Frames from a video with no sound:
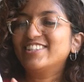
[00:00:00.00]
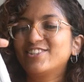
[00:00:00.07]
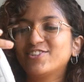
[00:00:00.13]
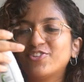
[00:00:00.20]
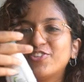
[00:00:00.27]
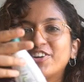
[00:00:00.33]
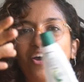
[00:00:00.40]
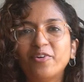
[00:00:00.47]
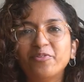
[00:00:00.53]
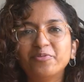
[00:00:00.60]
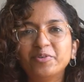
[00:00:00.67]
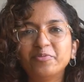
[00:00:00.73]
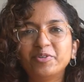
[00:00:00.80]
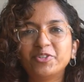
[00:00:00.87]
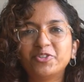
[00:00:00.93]
So now
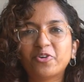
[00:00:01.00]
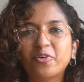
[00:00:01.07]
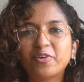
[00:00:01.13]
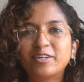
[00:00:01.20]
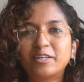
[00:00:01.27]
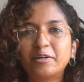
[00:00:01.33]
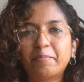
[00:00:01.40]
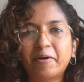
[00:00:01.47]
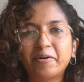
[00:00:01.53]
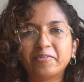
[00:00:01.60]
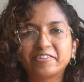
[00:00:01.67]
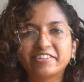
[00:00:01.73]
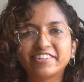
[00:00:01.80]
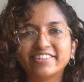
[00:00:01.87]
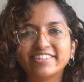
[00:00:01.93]
we will talk
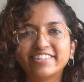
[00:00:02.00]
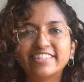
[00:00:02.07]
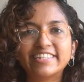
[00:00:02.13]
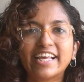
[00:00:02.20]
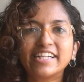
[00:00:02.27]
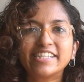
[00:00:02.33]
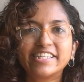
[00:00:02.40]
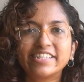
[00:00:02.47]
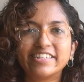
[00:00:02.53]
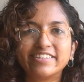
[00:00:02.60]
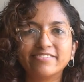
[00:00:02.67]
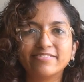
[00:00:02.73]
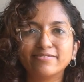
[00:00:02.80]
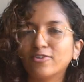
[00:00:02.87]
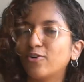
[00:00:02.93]
about
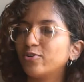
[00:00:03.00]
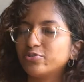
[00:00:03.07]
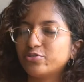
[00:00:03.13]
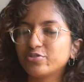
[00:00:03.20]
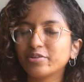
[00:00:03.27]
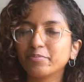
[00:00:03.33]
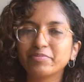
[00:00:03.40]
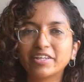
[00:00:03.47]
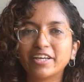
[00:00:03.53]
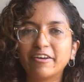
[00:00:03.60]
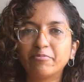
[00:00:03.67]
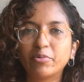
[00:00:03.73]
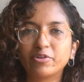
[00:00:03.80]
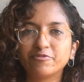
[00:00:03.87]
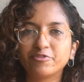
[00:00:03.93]
Selsun. Also something
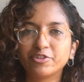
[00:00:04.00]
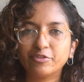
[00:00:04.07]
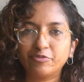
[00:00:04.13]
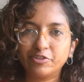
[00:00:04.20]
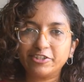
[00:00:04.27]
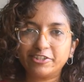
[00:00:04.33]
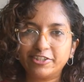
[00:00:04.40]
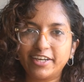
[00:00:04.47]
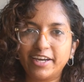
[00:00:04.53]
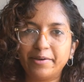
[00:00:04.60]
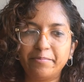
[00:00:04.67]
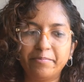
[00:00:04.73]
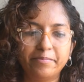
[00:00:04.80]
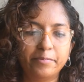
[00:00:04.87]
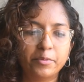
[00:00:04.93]
I bought for the first
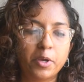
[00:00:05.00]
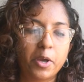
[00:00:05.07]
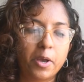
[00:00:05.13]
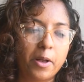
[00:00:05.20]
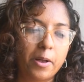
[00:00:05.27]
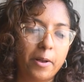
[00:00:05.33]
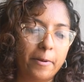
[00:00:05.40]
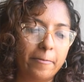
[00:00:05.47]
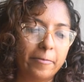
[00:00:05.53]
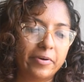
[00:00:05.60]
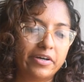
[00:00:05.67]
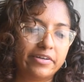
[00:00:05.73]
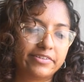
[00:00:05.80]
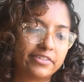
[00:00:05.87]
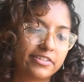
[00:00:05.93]
time,
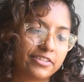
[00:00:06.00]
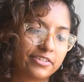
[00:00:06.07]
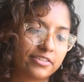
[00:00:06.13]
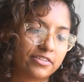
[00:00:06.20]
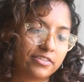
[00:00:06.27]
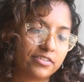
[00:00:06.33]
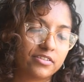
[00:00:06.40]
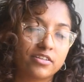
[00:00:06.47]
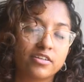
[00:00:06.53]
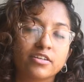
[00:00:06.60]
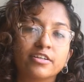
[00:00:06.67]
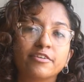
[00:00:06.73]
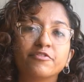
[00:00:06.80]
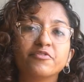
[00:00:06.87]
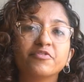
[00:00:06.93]
but
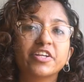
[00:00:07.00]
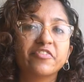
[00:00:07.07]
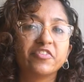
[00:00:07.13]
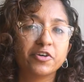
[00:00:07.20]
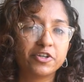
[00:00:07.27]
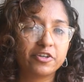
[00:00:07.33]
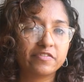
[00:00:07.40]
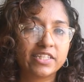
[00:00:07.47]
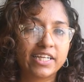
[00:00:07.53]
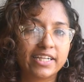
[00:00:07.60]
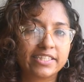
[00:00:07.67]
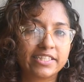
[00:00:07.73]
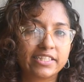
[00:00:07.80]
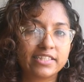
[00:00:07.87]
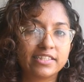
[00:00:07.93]
if you've never heard of
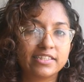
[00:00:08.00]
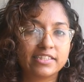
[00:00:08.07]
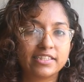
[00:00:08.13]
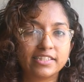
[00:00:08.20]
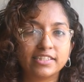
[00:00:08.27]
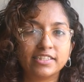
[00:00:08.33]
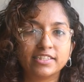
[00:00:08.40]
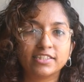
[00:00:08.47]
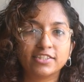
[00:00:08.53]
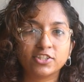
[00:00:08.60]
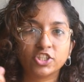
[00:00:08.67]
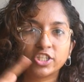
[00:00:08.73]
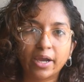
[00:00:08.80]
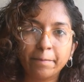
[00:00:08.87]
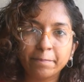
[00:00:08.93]
Selsun, this is a
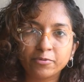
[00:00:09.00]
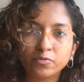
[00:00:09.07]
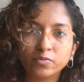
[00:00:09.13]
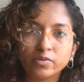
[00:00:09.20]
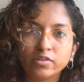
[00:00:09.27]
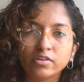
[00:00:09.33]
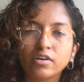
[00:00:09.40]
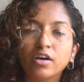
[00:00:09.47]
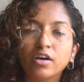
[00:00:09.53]
shampoo